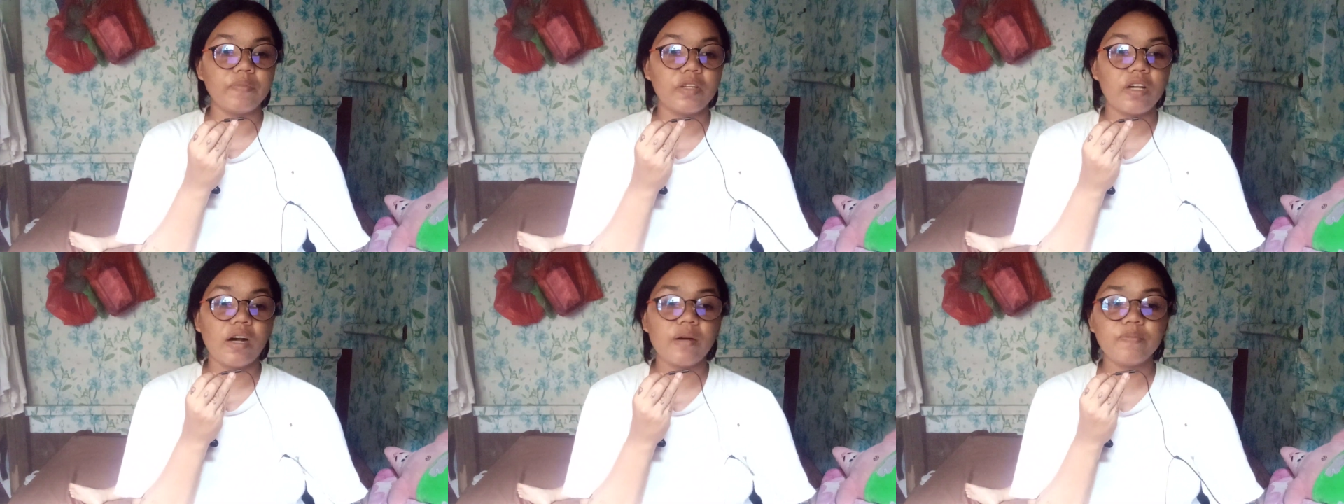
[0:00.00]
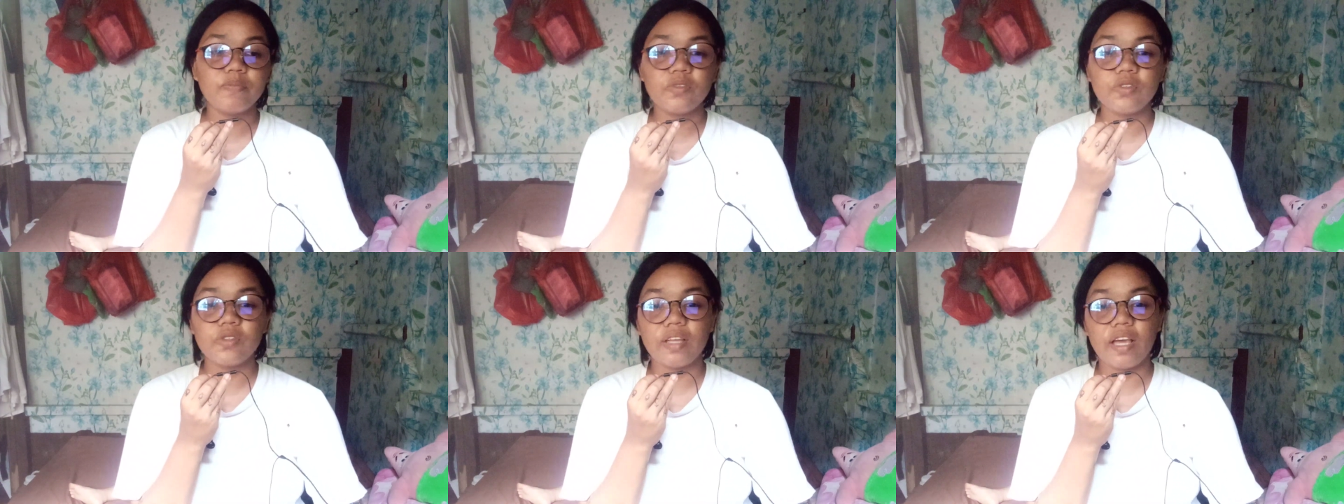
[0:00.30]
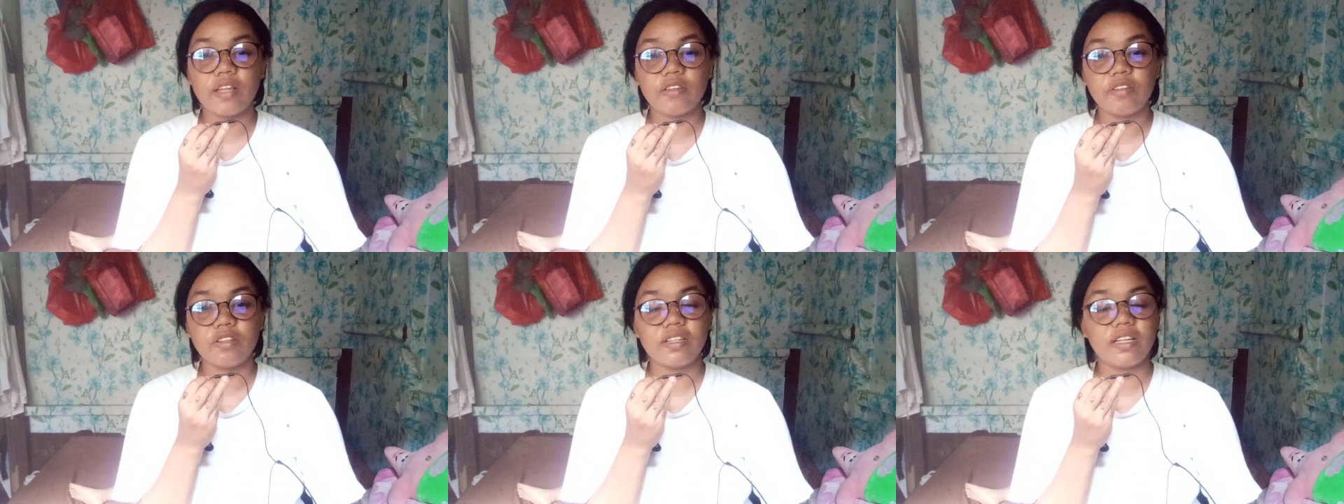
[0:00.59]
come
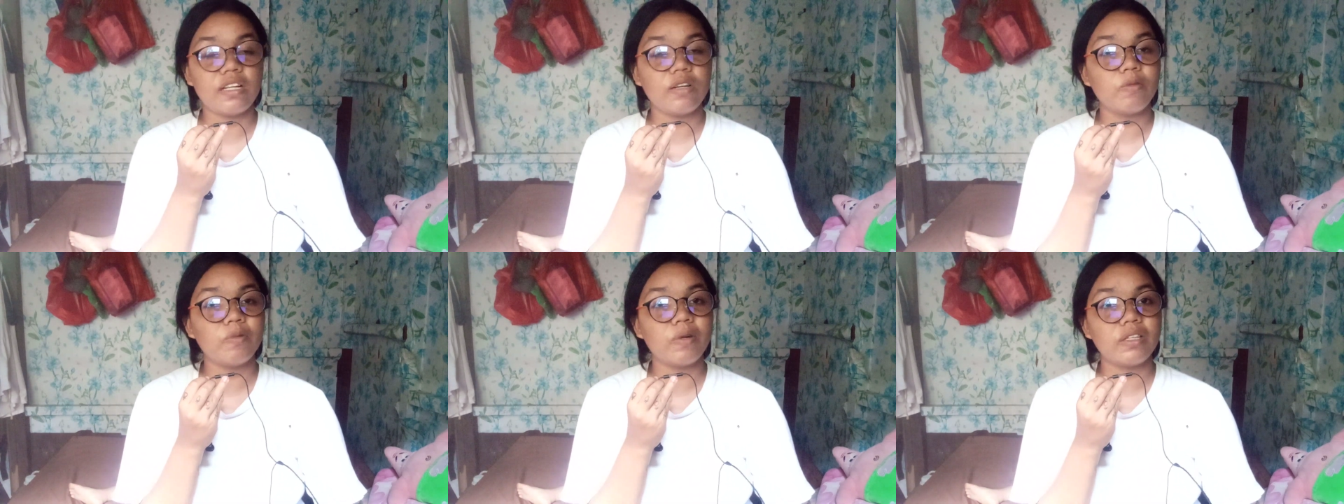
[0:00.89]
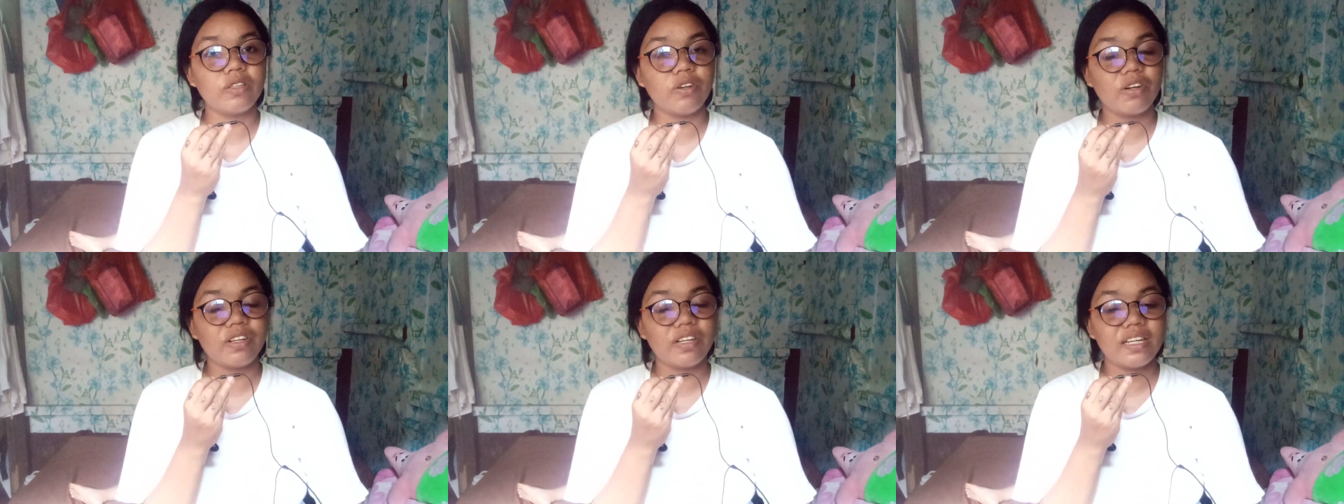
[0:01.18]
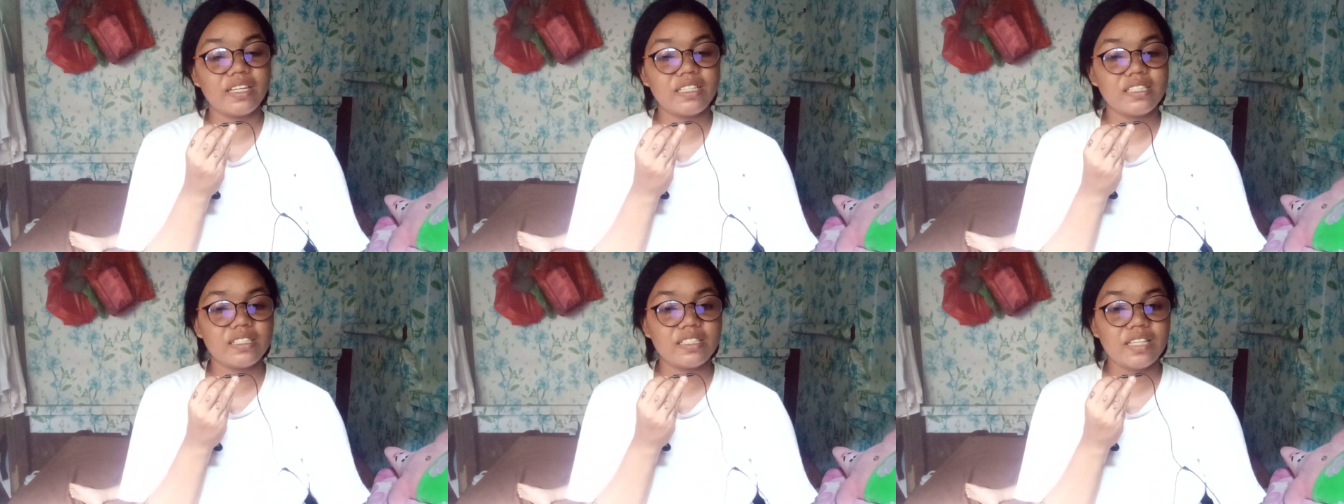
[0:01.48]
together in one
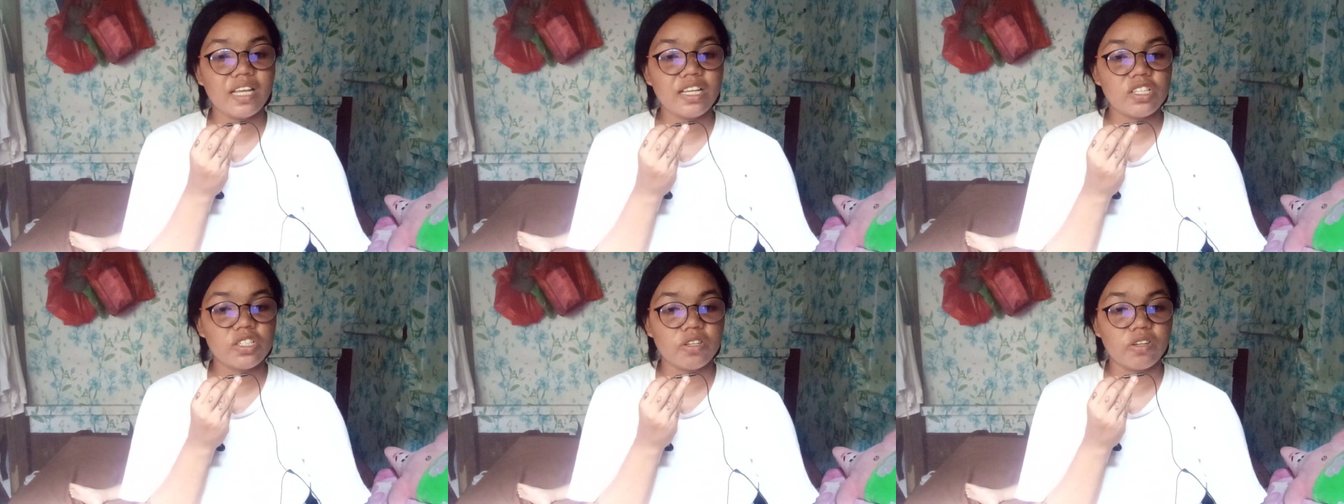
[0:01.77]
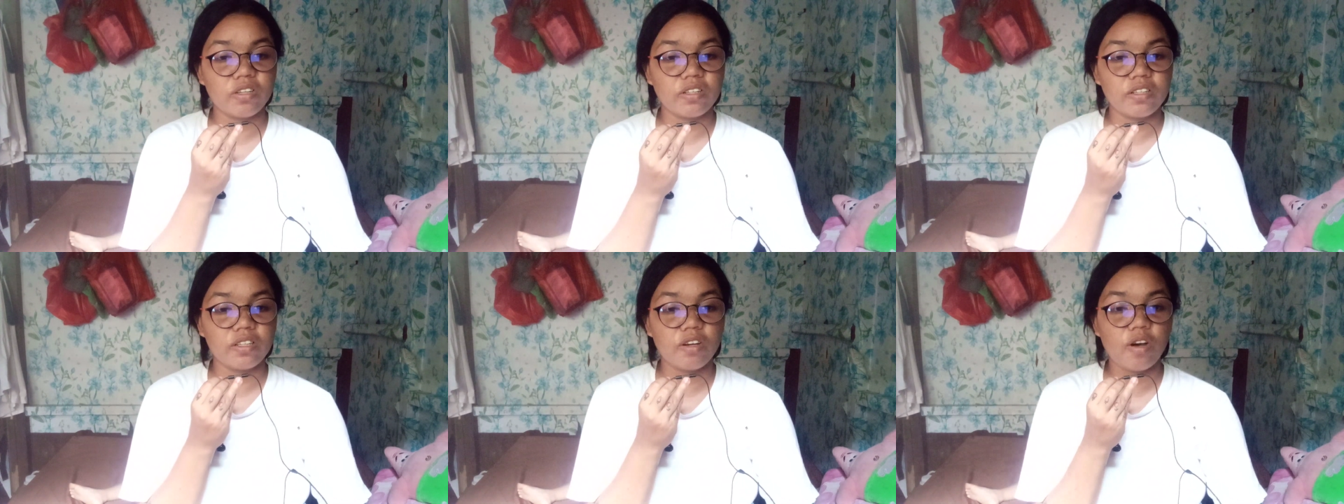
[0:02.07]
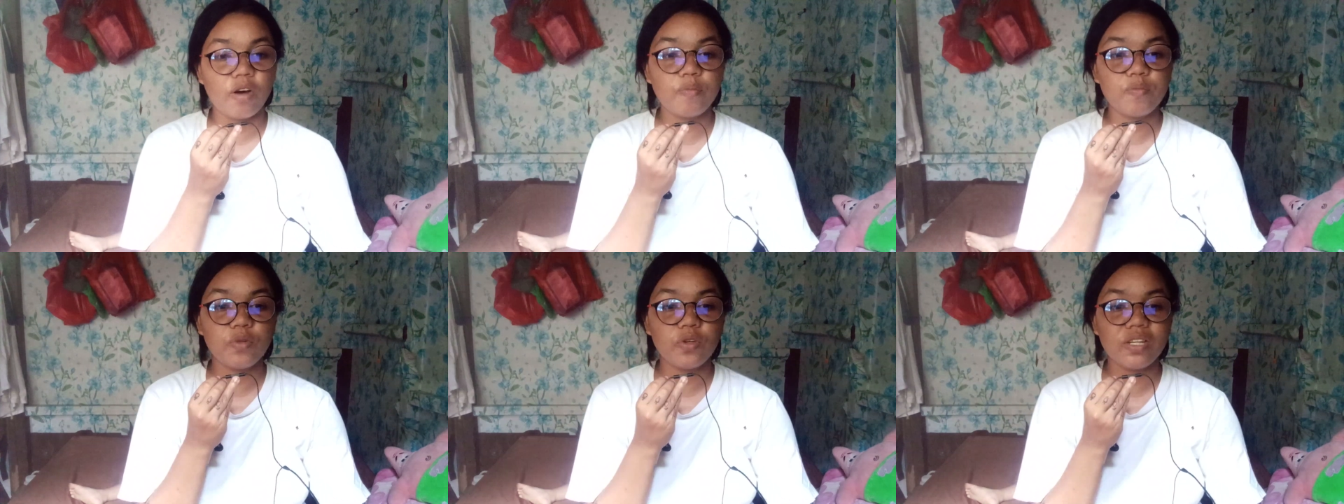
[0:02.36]
organization,
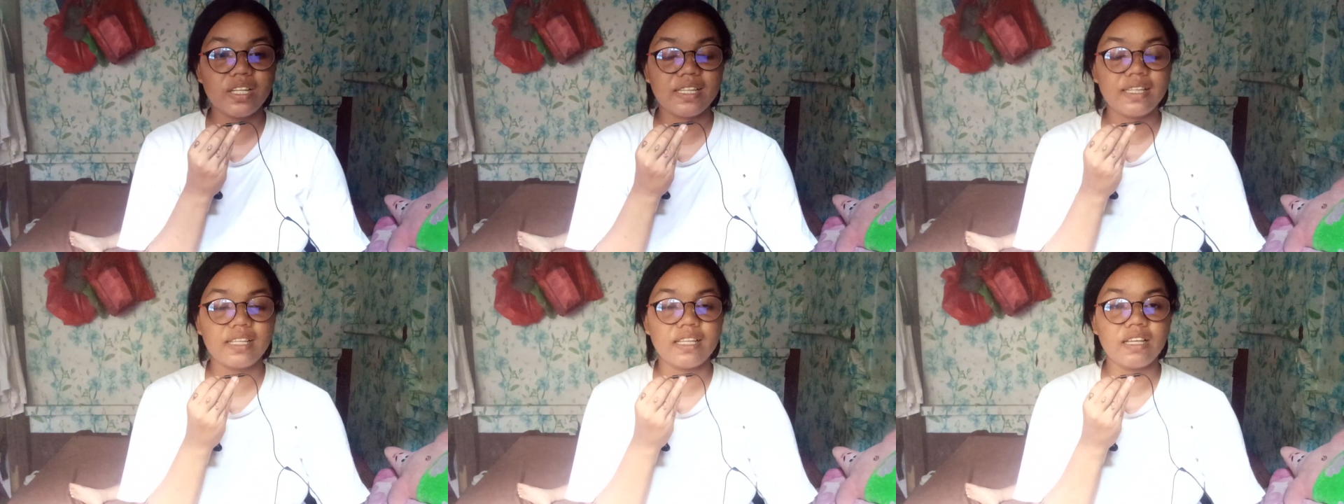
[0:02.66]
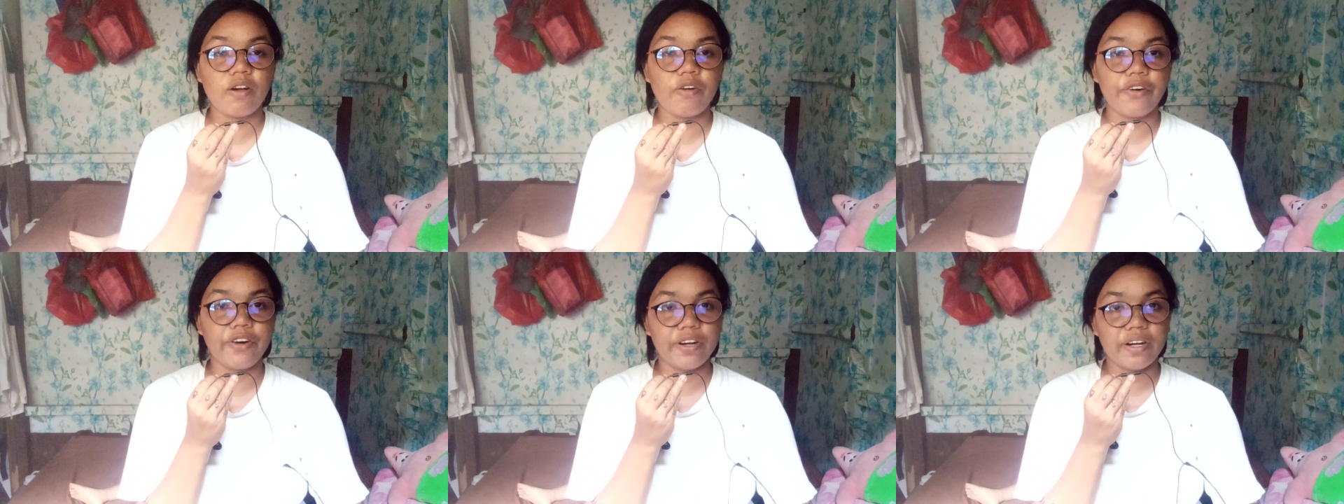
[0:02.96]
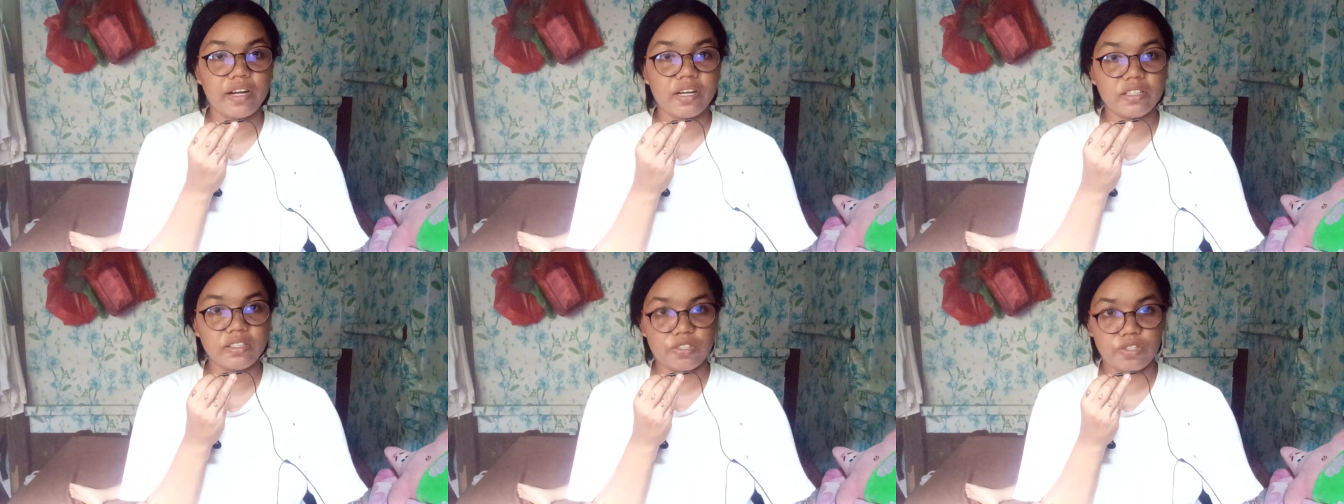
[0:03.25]
community, or
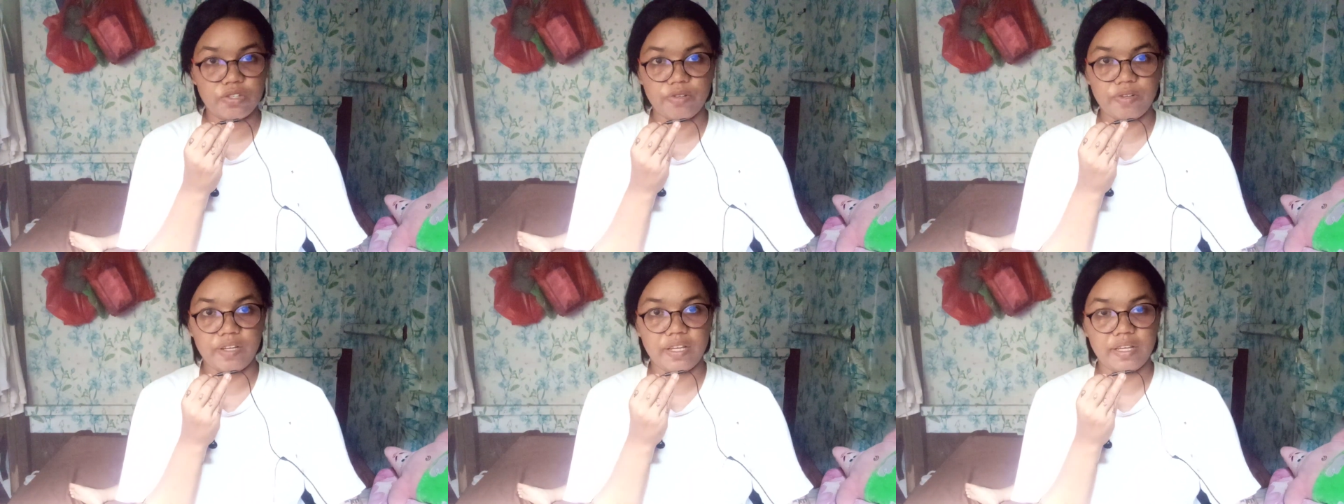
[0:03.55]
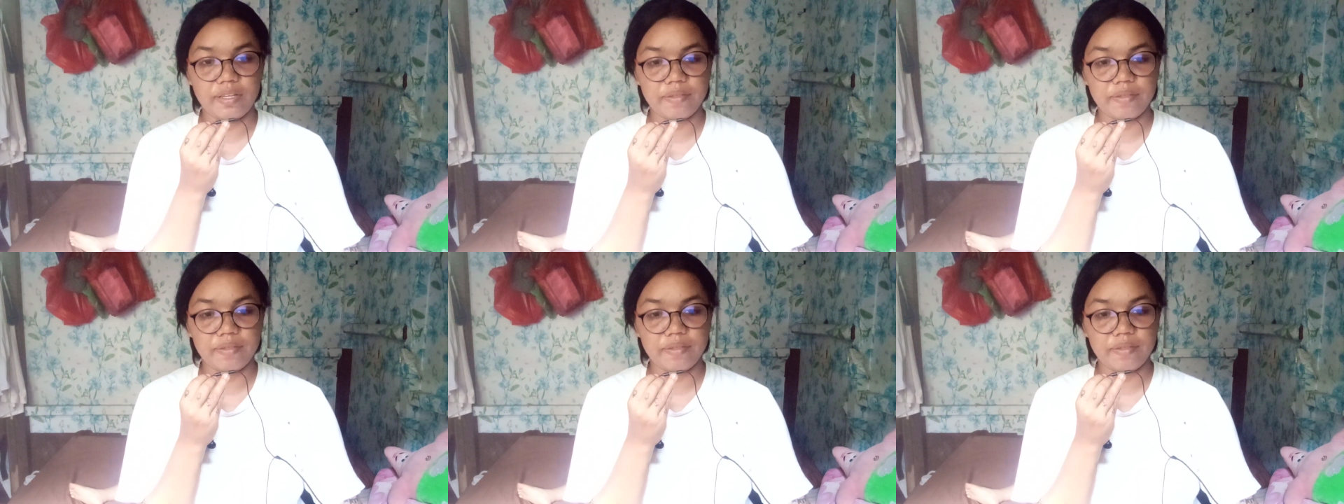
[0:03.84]
country.